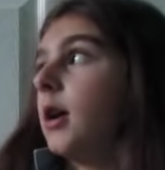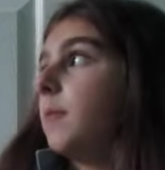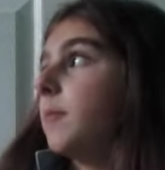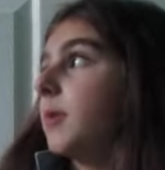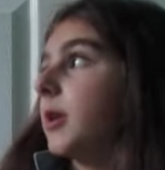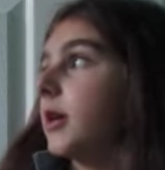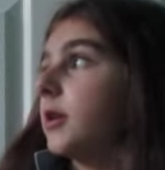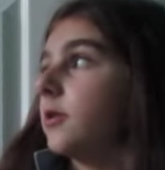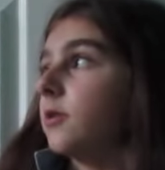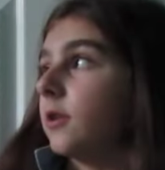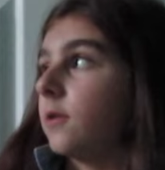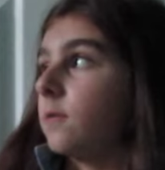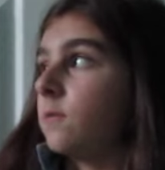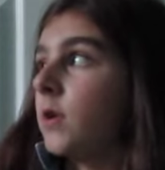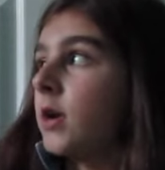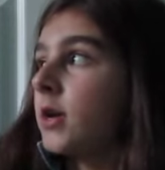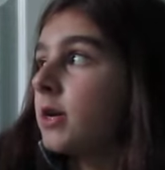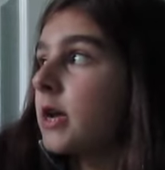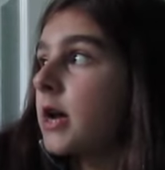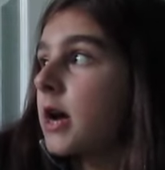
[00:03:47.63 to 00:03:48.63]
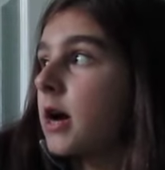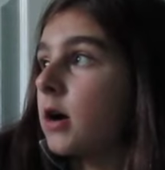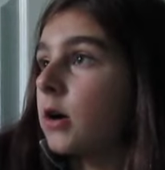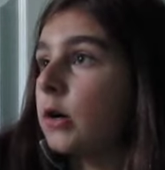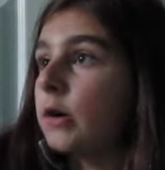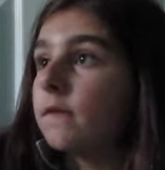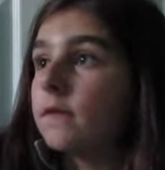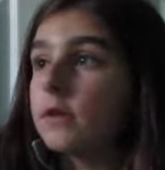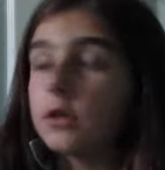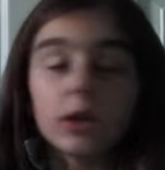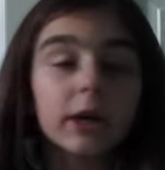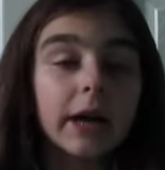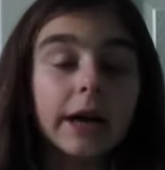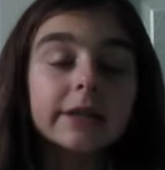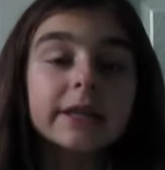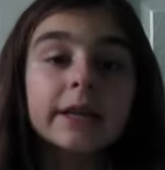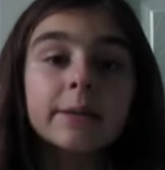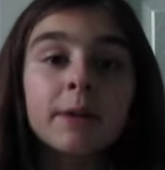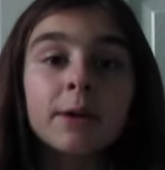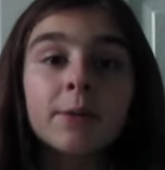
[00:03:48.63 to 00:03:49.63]
because like right now, if you look
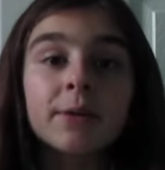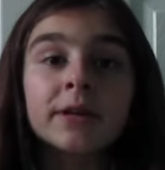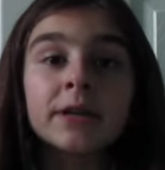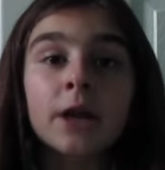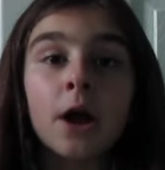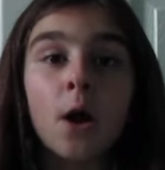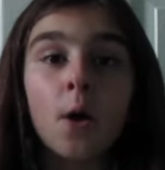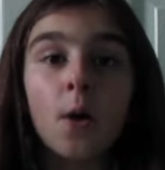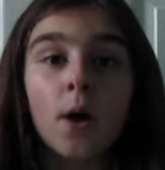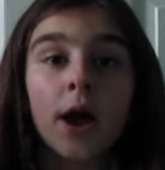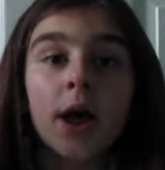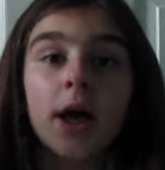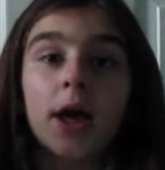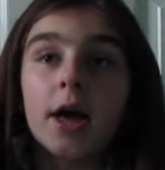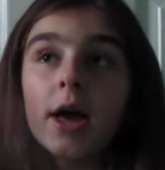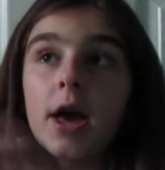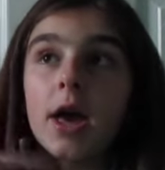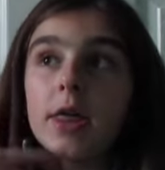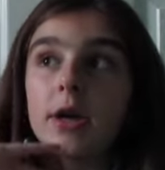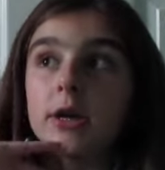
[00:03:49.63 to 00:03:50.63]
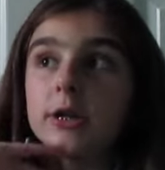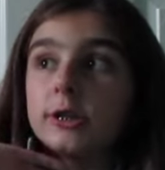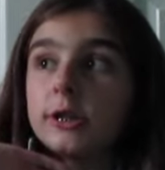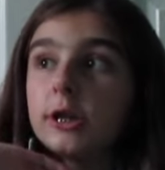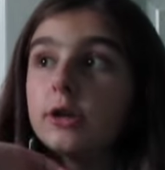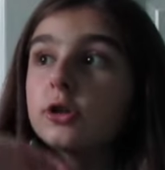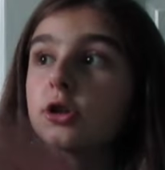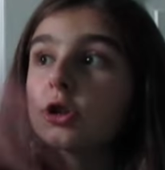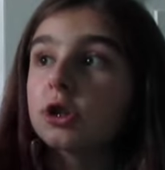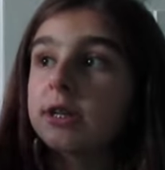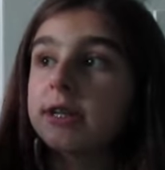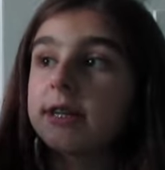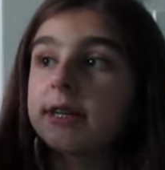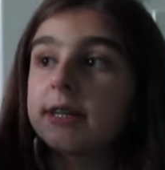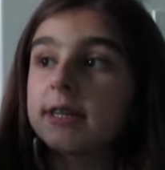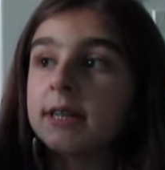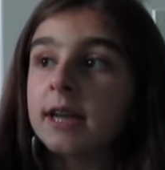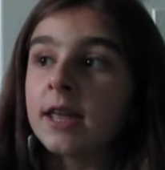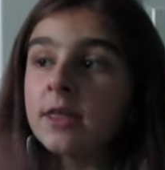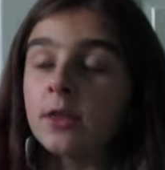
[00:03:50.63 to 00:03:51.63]
outside my window, there's still
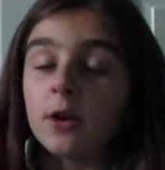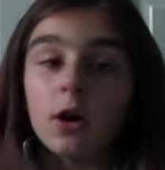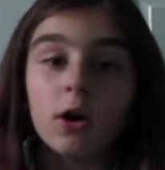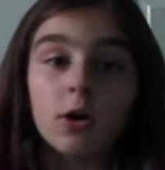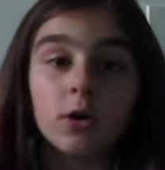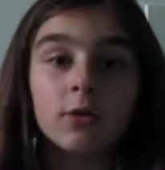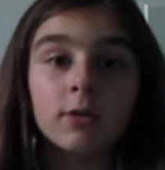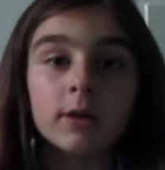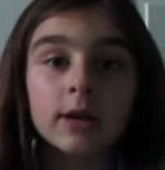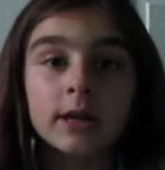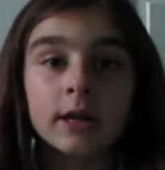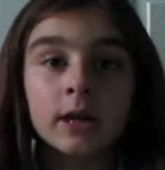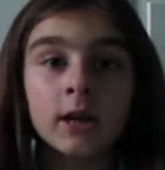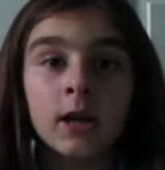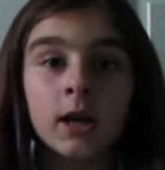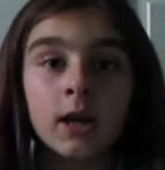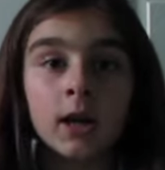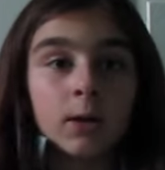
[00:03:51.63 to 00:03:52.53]
trees and they're all green.